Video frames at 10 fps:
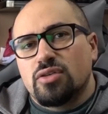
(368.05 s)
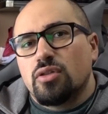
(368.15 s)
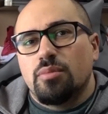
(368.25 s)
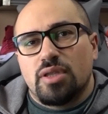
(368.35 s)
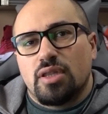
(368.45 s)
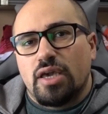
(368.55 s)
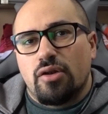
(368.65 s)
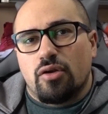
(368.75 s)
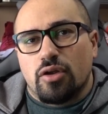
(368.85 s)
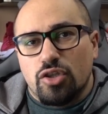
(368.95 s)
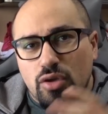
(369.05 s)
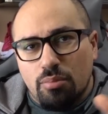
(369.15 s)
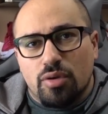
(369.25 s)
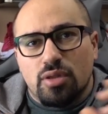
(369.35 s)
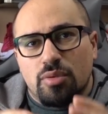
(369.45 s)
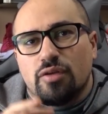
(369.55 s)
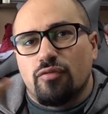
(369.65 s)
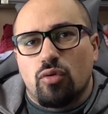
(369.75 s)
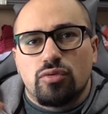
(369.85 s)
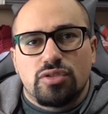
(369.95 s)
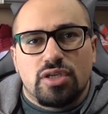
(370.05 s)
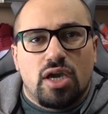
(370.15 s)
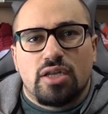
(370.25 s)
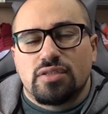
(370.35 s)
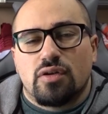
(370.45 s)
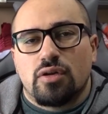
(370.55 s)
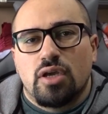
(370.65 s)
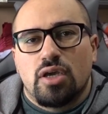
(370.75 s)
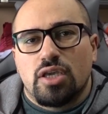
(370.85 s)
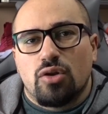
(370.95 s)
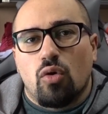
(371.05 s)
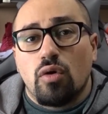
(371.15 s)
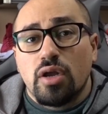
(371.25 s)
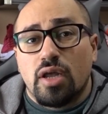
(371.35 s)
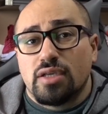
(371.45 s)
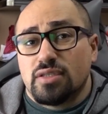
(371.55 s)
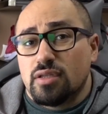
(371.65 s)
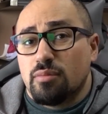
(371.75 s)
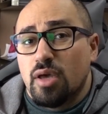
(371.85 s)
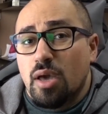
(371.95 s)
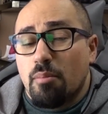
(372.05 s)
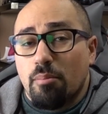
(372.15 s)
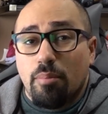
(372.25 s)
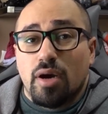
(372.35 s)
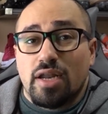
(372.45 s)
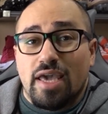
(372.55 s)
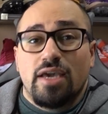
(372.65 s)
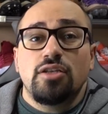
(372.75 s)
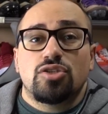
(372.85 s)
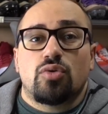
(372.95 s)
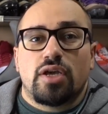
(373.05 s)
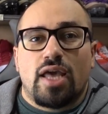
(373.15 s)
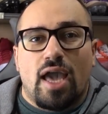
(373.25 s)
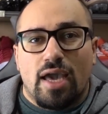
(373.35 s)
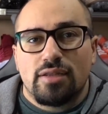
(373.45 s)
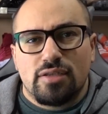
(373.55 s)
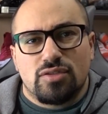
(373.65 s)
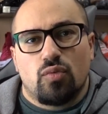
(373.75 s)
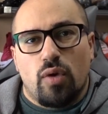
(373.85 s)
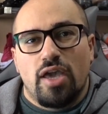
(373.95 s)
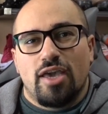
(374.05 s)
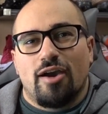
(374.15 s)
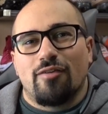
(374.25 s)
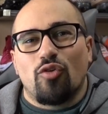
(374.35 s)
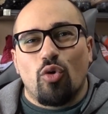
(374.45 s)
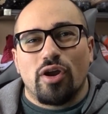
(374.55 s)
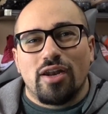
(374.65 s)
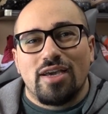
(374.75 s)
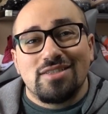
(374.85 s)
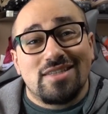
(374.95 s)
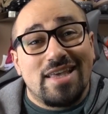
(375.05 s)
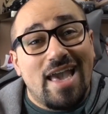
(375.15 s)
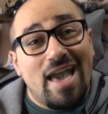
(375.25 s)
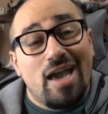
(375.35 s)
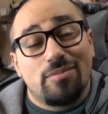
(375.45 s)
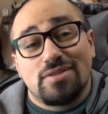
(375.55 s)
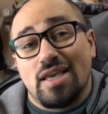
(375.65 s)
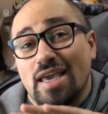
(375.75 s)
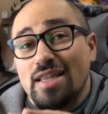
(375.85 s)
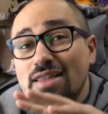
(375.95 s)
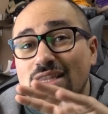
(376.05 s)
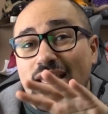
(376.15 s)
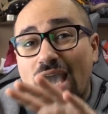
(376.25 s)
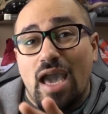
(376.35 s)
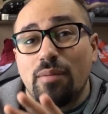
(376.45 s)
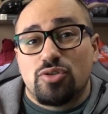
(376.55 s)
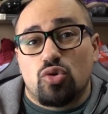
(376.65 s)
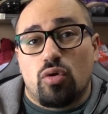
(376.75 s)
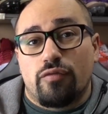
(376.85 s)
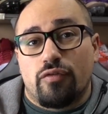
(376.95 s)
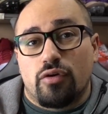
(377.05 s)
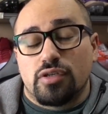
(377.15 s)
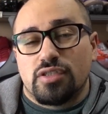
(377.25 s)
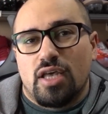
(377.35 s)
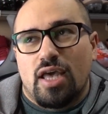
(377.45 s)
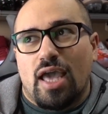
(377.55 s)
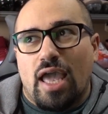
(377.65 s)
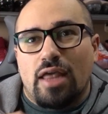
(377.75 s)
Until a bit later, you can put them into folders and kind of start, organizing them. But Android had this way of organizing the apps in the app drawer first,